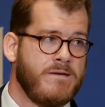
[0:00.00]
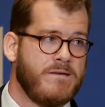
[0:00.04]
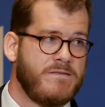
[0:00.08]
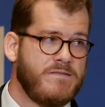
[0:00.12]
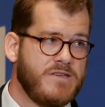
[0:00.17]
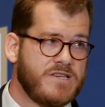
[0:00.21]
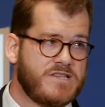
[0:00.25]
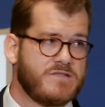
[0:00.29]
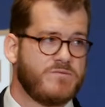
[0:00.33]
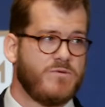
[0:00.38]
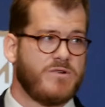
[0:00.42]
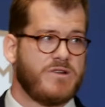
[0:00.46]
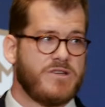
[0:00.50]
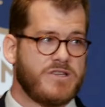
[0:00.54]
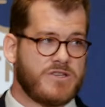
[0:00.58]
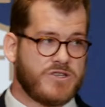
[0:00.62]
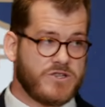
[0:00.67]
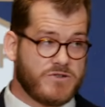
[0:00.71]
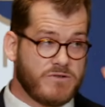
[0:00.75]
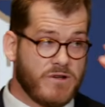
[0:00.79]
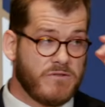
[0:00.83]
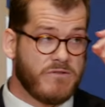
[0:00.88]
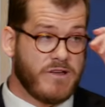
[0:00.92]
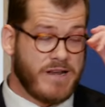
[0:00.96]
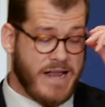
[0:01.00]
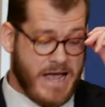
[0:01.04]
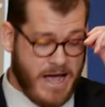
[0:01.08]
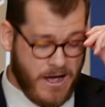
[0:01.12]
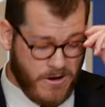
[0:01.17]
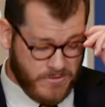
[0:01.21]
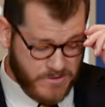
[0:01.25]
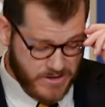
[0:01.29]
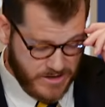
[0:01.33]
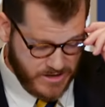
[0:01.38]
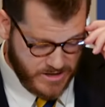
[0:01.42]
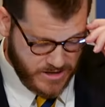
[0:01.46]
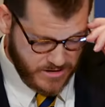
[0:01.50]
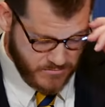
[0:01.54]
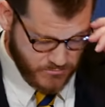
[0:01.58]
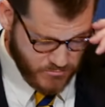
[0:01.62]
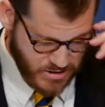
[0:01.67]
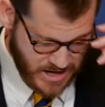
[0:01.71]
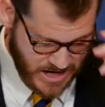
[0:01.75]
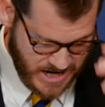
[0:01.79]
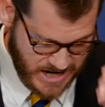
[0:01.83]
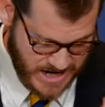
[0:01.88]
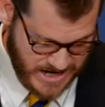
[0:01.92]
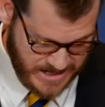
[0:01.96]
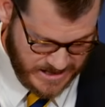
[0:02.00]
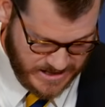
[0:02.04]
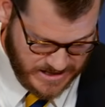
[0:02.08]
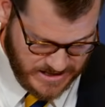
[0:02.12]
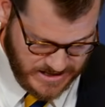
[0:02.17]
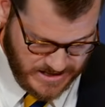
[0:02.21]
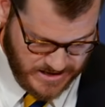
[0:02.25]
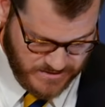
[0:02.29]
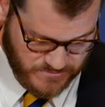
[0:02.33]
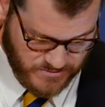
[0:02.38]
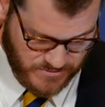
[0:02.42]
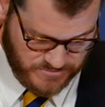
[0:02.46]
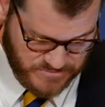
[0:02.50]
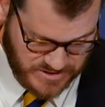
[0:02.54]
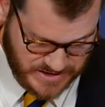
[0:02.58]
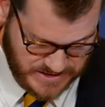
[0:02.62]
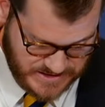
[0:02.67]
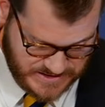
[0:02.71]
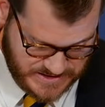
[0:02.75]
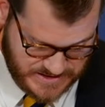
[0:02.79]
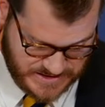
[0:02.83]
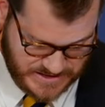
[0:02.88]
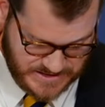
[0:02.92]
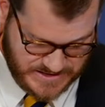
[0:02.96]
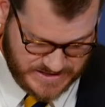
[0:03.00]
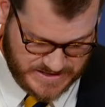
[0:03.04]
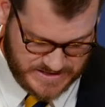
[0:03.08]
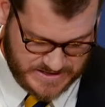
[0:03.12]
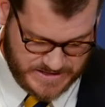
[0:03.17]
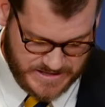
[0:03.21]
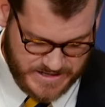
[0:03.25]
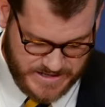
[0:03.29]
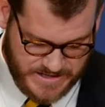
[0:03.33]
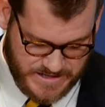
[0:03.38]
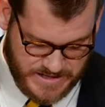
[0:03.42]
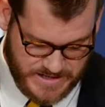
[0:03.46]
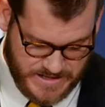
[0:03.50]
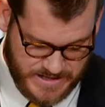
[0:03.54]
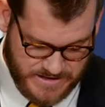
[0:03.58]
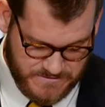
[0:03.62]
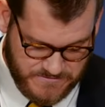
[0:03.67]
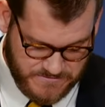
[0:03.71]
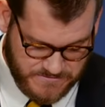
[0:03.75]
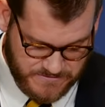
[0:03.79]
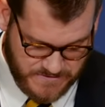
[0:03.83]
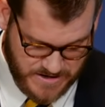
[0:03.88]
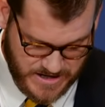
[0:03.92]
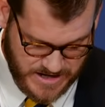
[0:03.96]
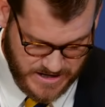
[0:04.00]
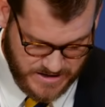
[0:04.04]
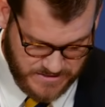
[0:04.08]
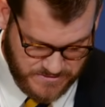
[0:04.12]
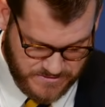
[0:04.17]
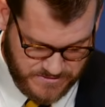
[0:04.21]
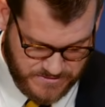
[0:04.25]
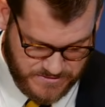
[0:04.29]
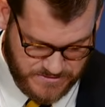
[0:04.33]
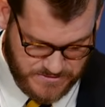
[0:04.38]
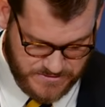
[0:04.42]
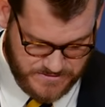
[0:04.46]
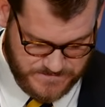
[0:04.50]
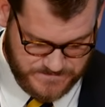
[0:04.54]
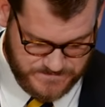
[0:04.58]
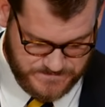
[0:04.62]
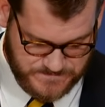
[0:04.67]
This one is driven out by repentance and faith.